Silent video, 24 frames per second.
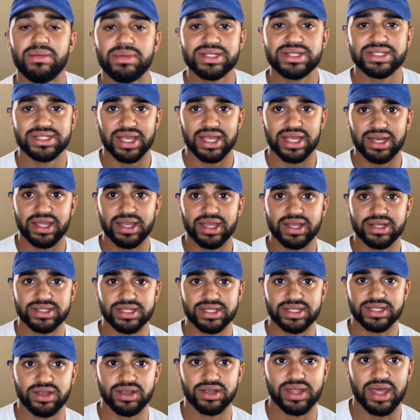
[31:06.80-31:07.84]
is telling us
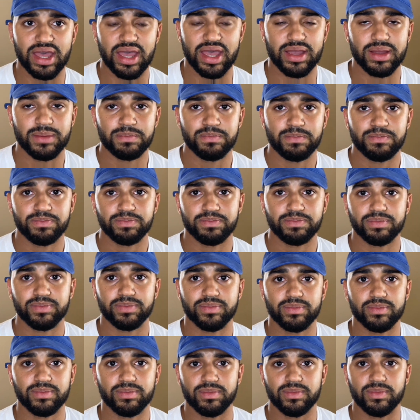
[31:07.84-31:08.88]
here that
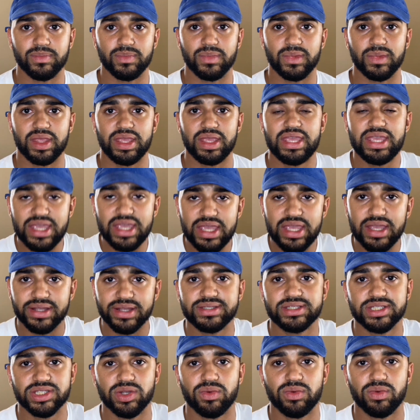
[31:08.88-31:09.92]
he
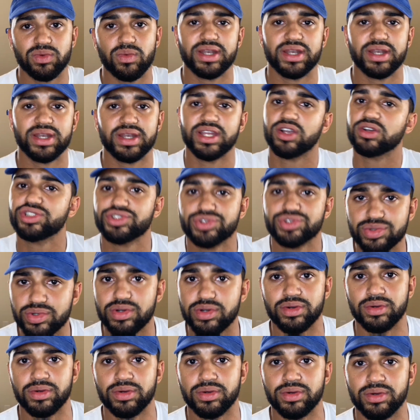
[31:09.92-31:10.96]
is the one in
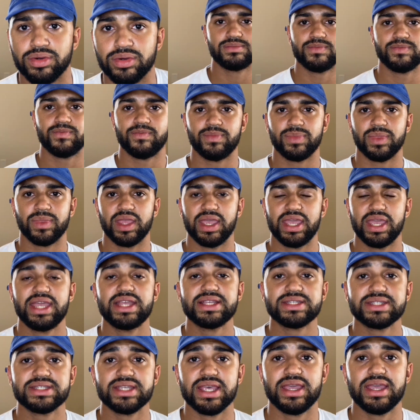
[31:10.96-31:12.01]
control.
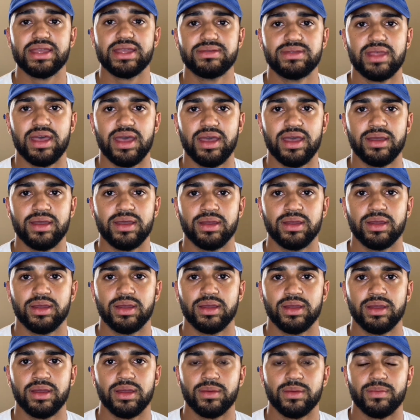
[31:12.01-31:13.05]
He's saying that
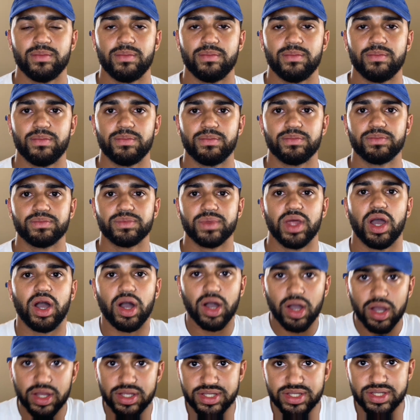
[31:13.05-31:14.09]

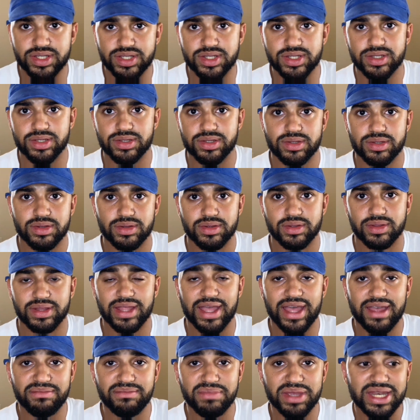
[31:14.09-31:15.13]
us that
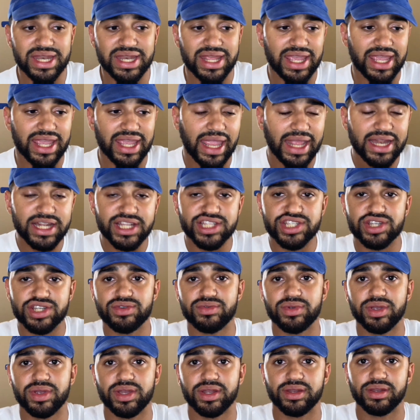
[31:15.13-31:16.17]
have been
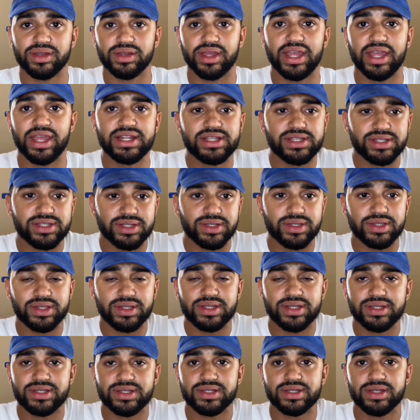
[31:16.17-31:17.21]
integrated into
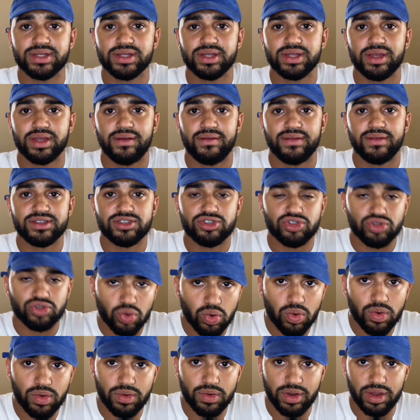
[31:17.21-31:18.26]
this
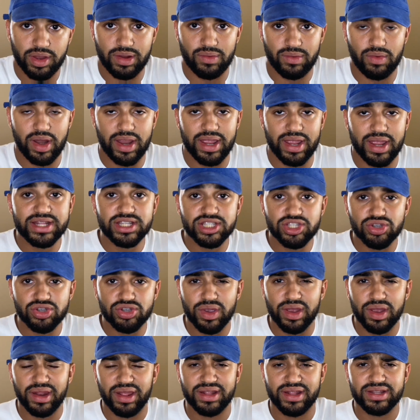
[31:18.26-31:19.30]
story, right?
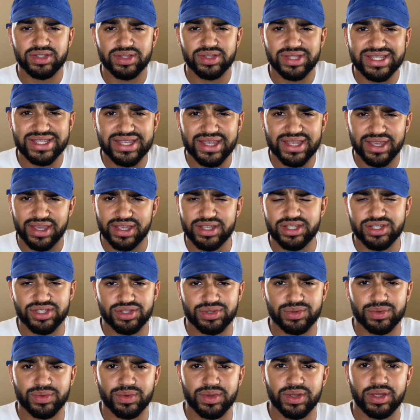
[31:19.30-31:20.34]
Integrated into this
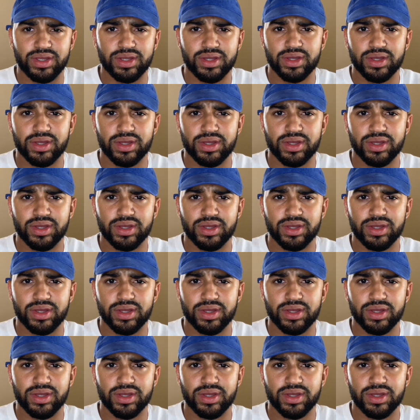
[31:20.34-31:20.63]
history,